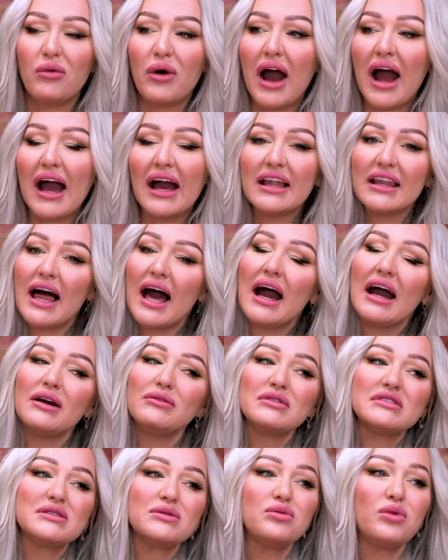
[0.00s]
while I
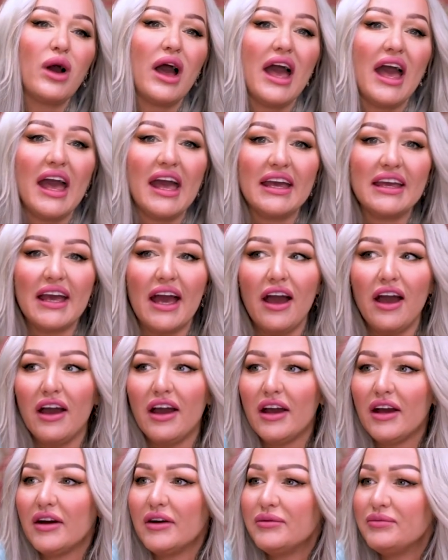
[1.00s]
was away,
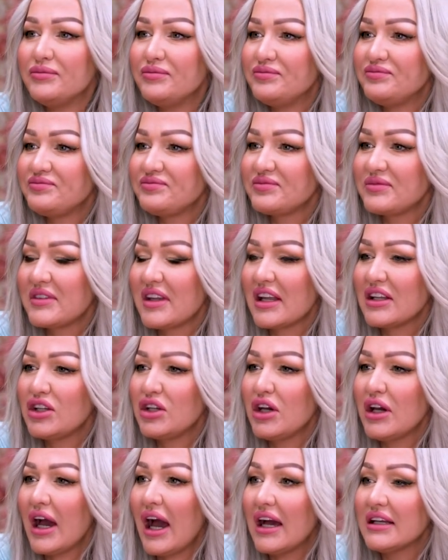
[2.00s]
um,
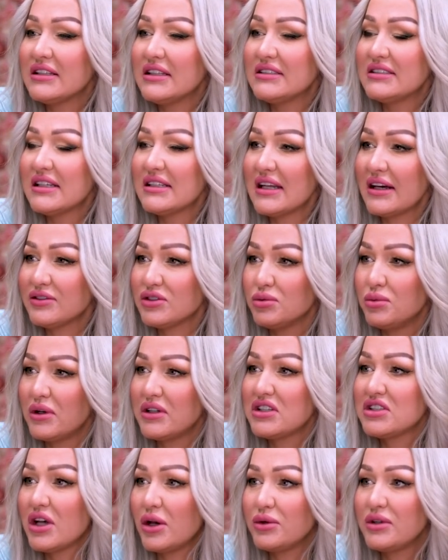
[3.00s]
yeah, you did have
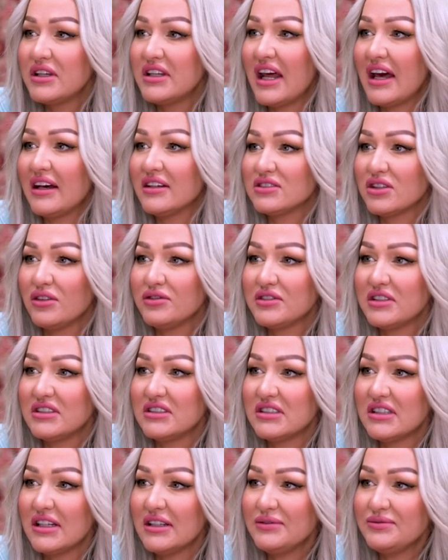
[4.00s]
somebody soak your nails off,
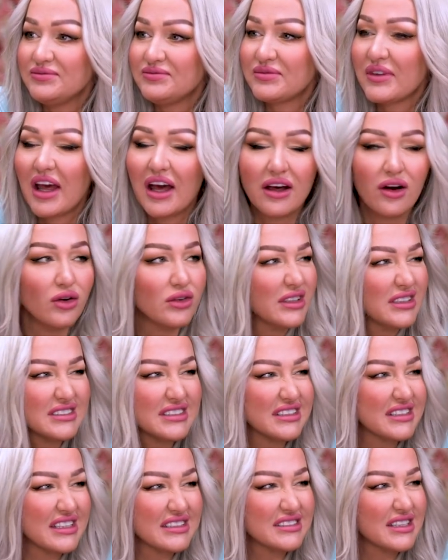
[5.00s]
didn't you? Yeah. Oh, these,
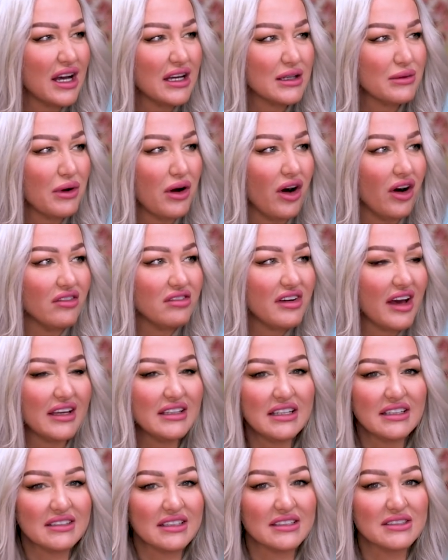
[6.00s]
they, tell you what, Faye
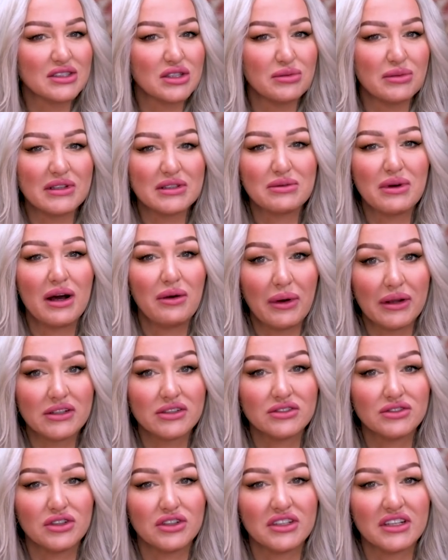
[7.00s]
did this to me as well. I went
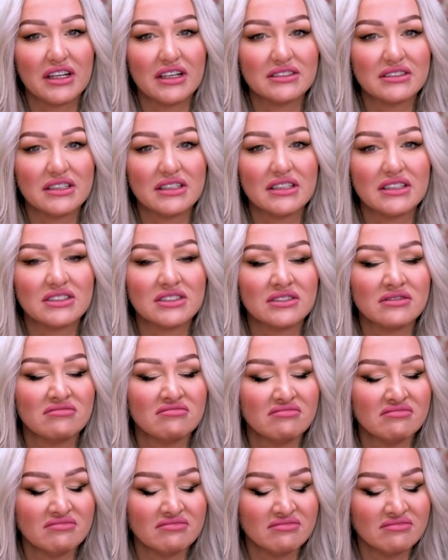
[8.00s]
to another nail
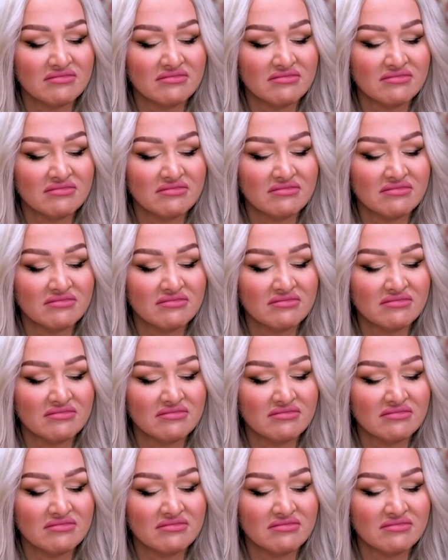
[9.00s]
technician.